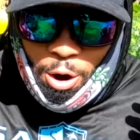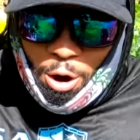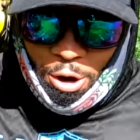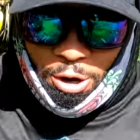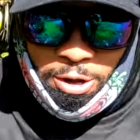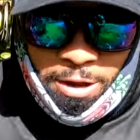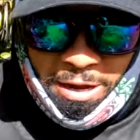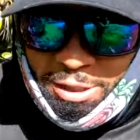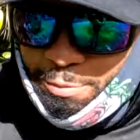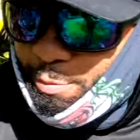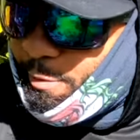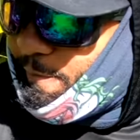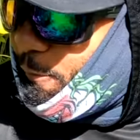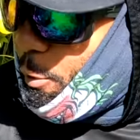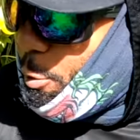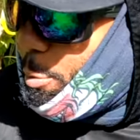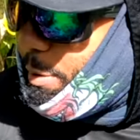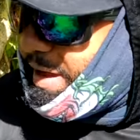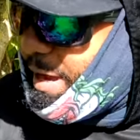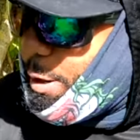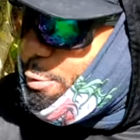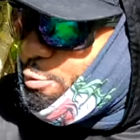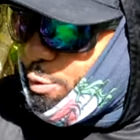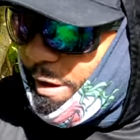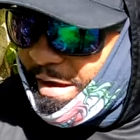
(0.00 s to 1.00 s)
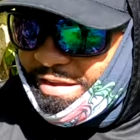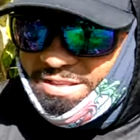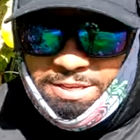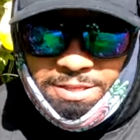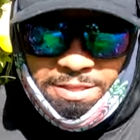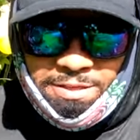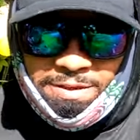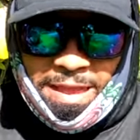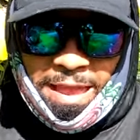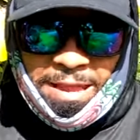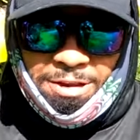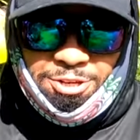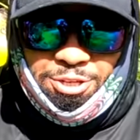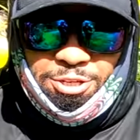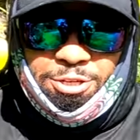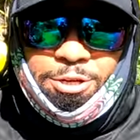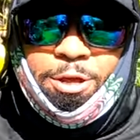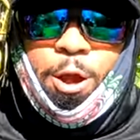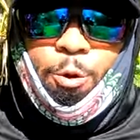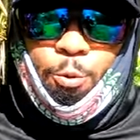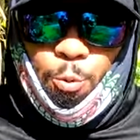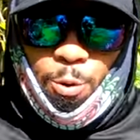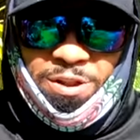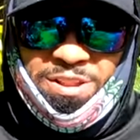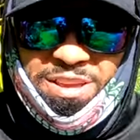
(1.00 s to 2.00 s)
All right, guys, before we get right to the action,
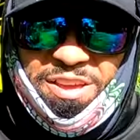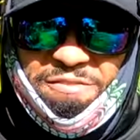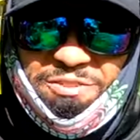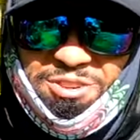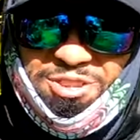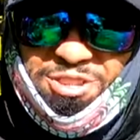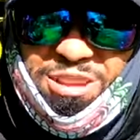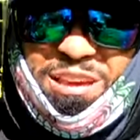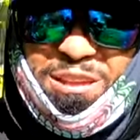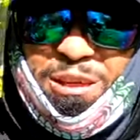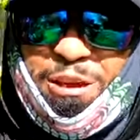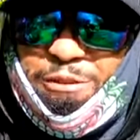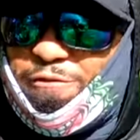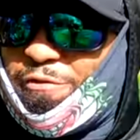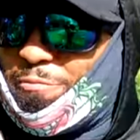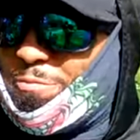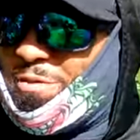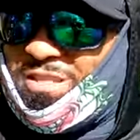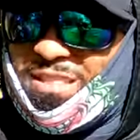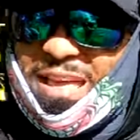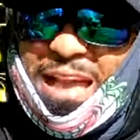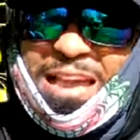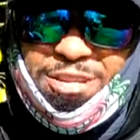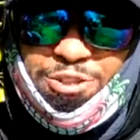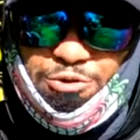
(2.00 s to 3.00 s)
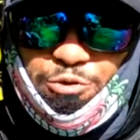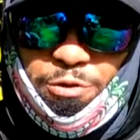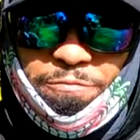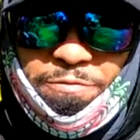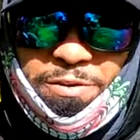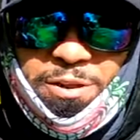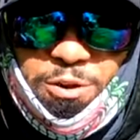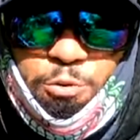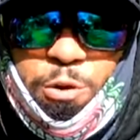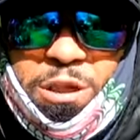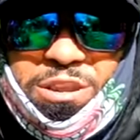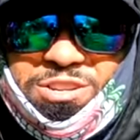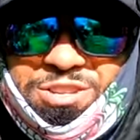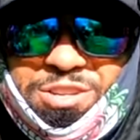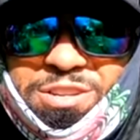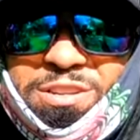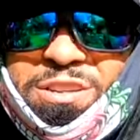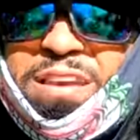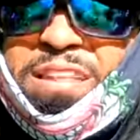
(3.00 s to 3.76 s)
I want to give a shout out from the last trivia question,